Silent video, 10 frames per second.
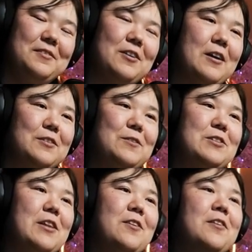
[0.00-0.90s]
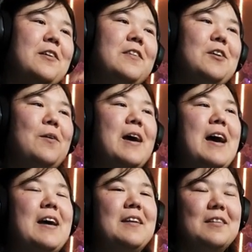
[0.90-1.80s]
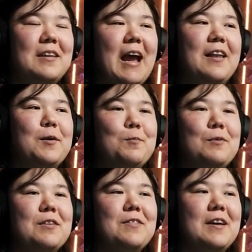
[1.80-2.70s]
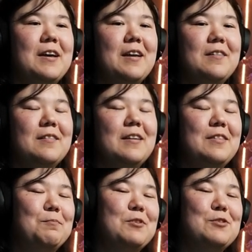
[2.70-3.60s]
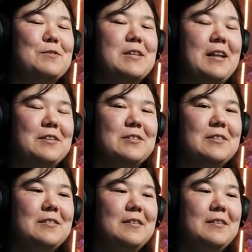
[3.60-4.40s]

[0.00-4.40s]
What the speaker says: talk to each other, and then you had Callum with, pretty sure it was Ellis,